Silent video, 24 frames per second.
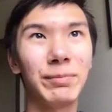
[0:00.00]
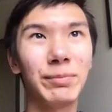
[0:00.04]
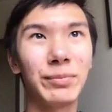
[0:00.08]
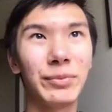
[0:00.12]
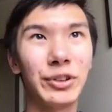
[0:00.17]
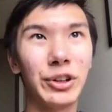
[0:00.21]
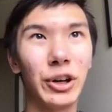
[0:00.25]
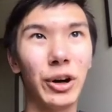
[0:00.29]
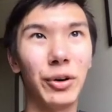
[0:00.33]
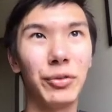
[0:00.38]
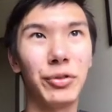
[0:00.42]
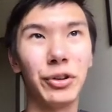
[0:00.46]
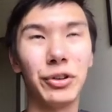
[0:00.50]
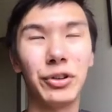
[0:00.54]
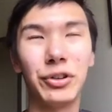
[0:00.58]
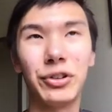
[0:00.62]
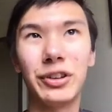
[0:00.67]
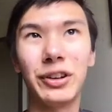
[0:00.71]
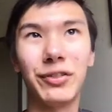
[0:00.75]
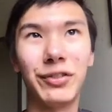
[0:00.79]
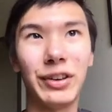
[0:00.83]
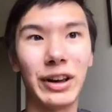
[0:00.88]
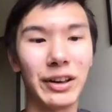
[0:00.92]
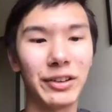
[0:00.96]
So if you're
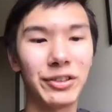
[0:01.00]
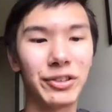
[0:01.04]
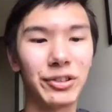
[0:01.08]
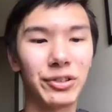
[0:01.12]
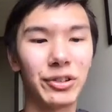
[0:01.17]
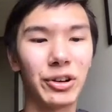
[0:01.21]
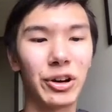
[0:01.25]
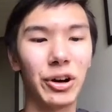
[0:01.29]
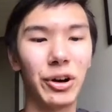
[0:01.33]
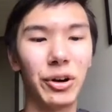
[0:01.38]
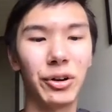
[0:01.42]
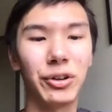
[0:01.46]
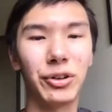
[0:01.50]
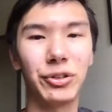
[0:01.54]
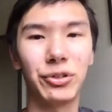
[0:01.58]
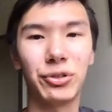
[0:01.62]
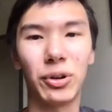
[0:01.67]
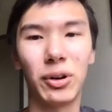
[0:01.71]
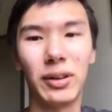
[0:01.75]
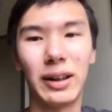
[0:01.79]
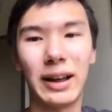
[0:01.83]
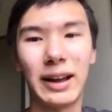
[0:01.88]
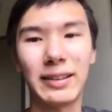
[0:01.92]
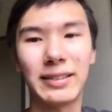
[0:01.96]
using VS Code
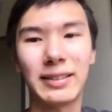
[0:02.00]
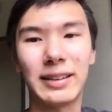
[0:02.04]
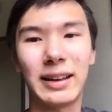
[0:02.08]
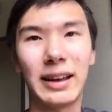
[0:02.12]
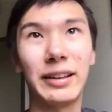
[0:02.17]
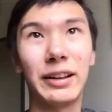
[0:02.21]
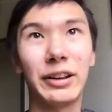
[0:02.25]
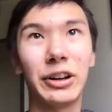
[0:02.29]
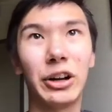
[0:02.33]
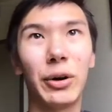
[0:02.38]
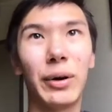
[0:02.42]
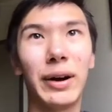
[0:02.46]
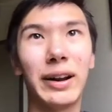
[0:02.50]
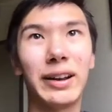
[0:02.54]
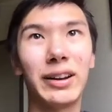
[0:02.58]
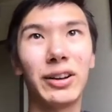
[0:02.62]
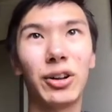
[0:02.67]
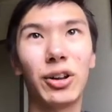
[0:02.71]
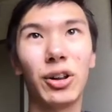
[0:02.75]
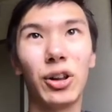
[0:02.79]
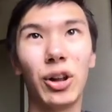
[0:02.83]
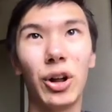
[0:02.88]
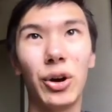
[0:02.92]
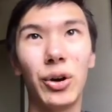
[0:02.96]
Control S, and then go ahead and
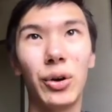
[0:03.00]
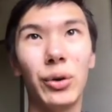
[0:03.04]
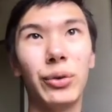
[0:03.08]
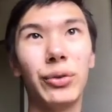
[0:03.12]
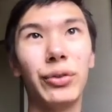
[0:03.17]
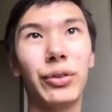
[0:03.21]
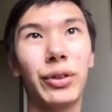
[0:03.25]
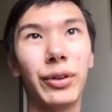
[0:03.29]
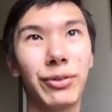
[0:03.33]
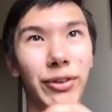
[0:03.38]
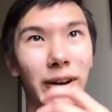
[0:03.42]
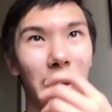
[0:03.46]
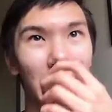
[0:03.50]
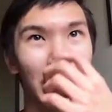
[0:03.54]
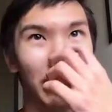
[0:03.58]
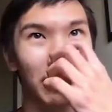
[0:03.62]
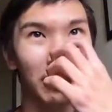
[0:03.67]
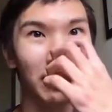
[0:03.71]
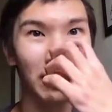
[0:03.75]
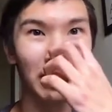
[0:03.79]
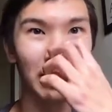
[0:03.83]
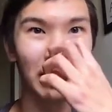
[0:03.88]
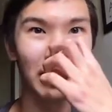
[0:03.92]
close the file.